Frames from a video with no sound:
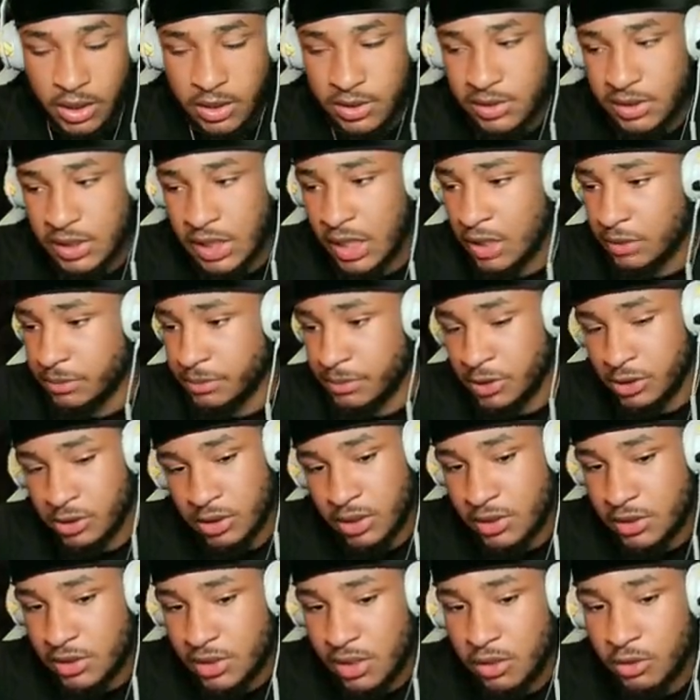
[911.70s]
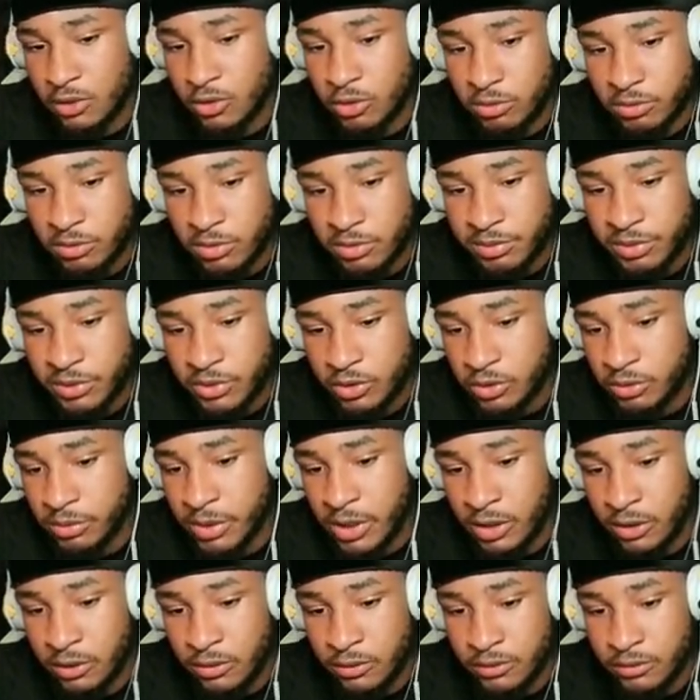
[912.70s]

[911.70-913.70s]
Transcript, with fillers: it's not, bro. That's not a normal boo, bro.